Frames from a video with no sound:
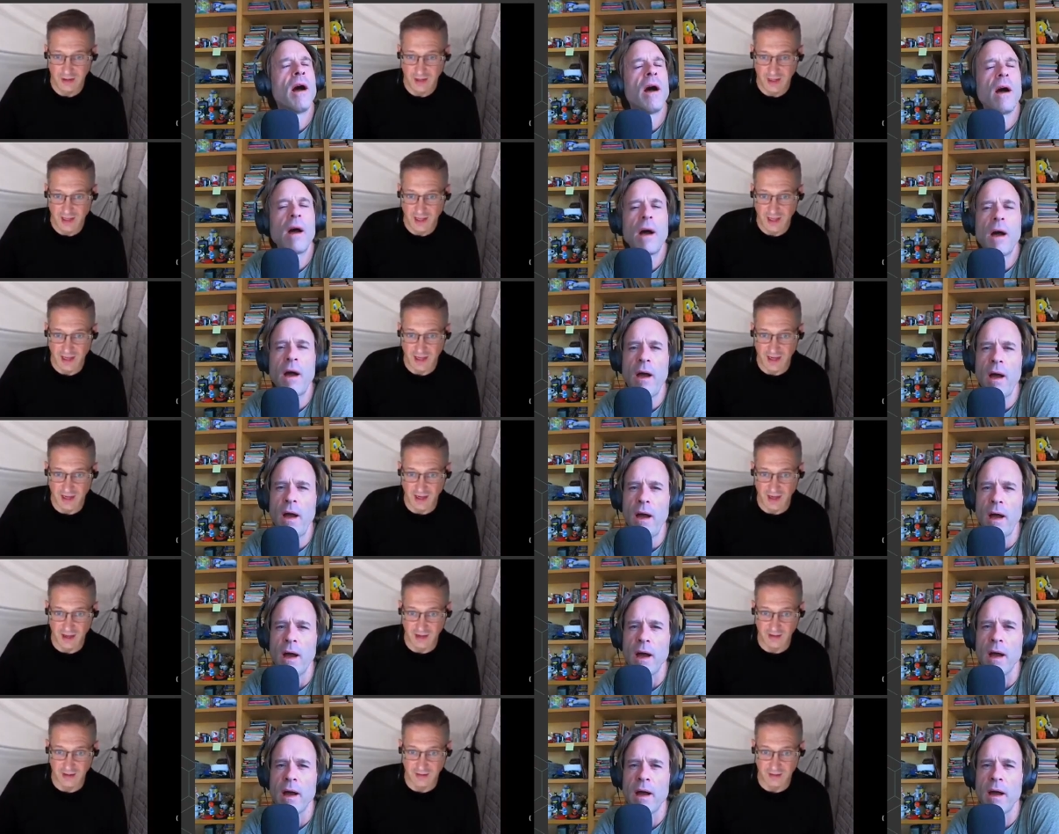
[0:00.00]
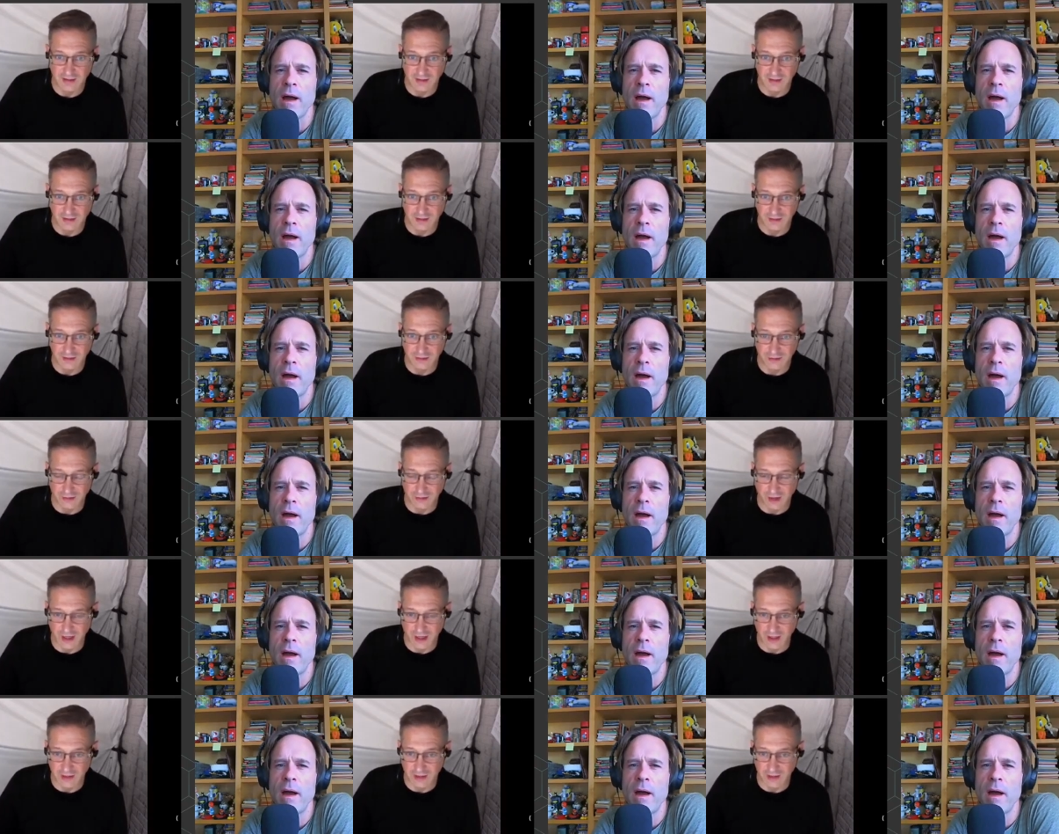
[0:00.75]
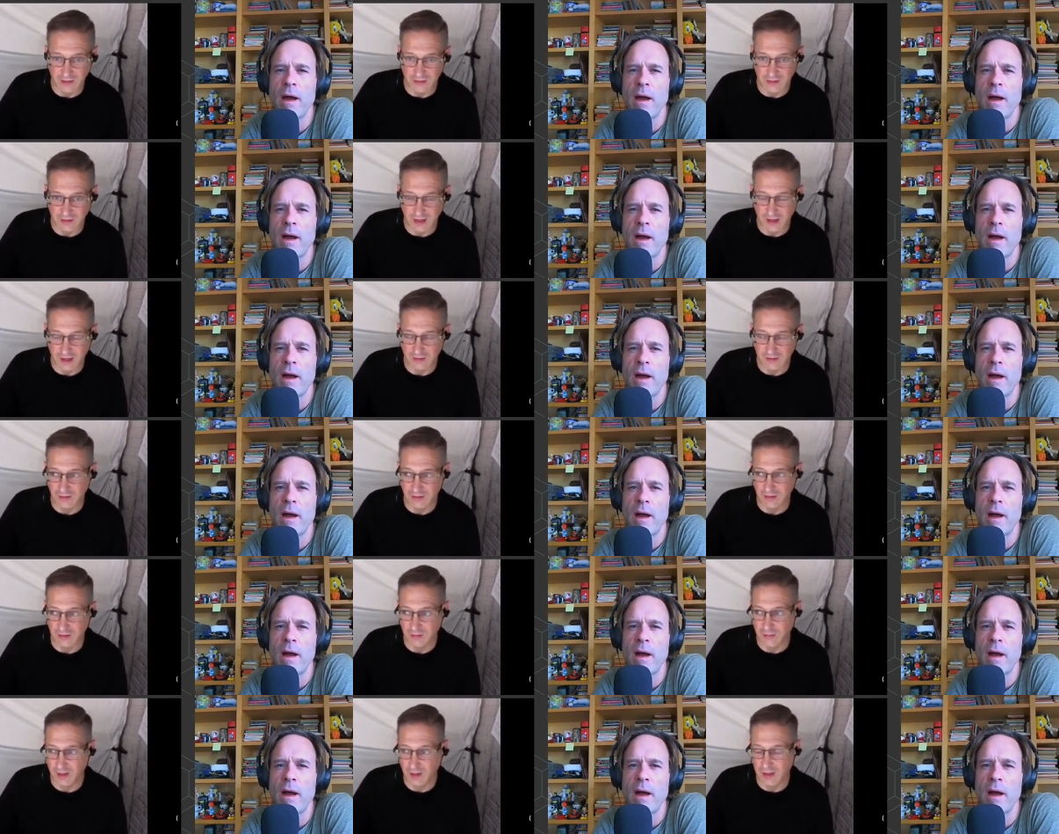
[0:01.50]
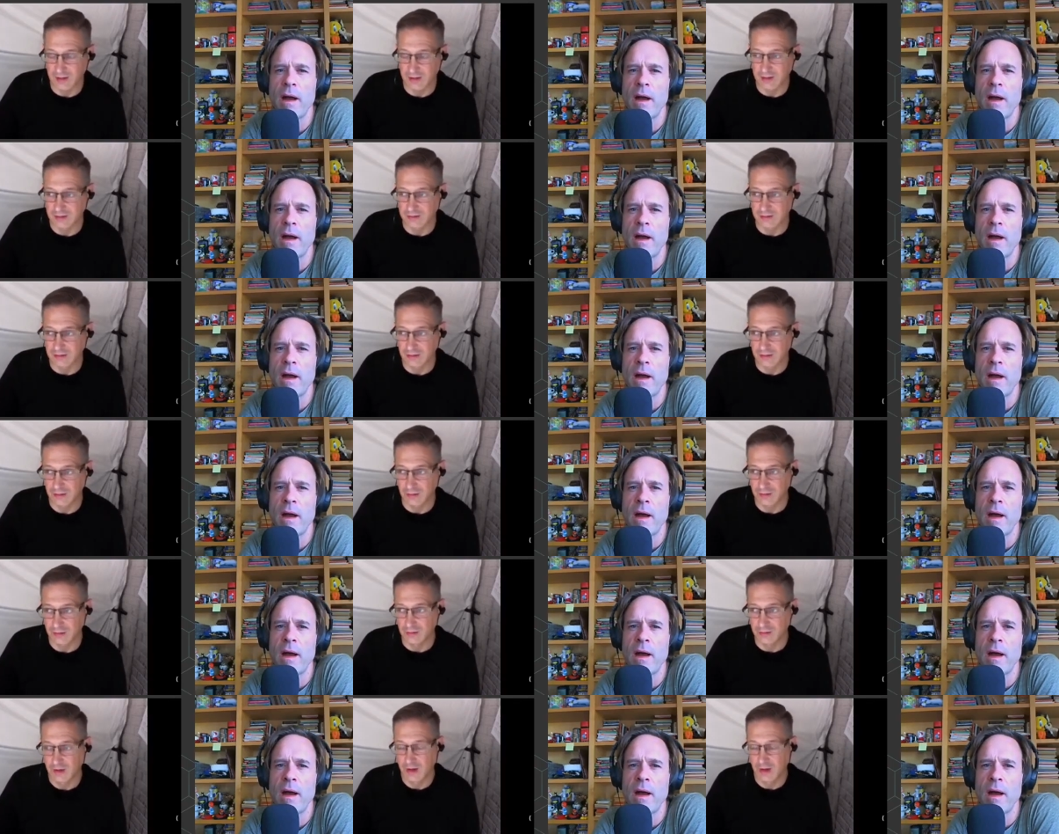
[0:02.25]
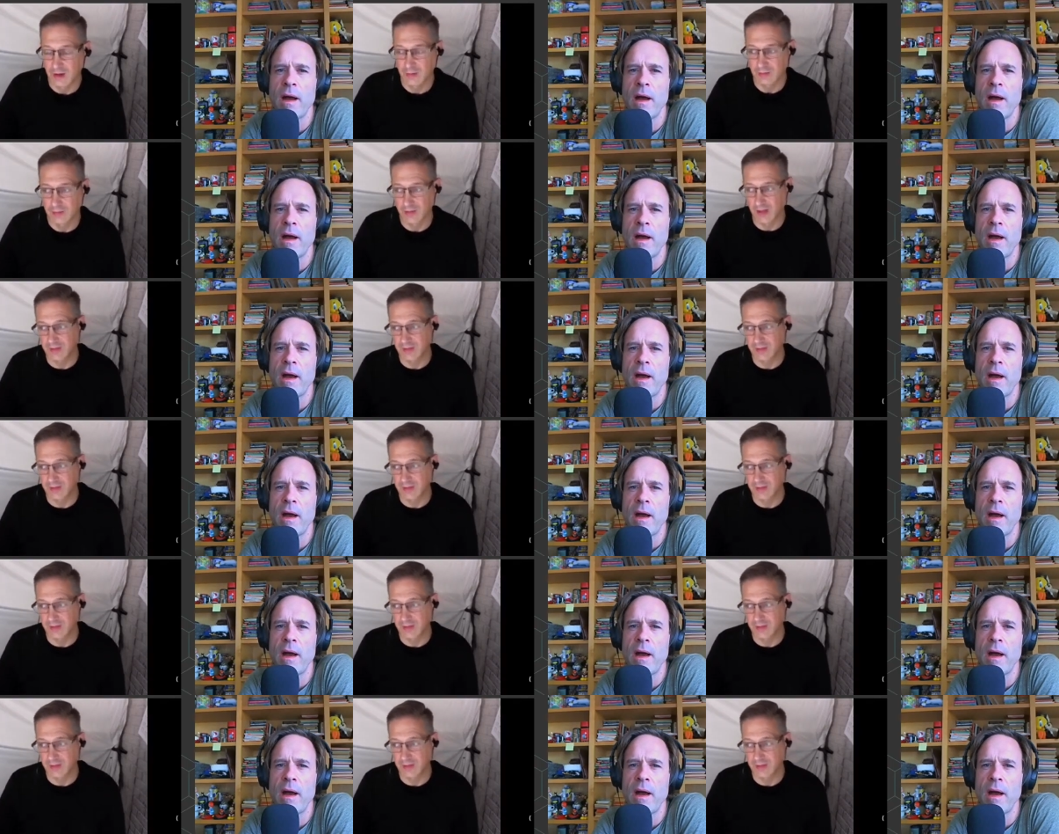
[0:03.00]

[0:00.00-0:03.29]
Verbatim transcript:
Speaker 1: Huh. And the strength is actually better too.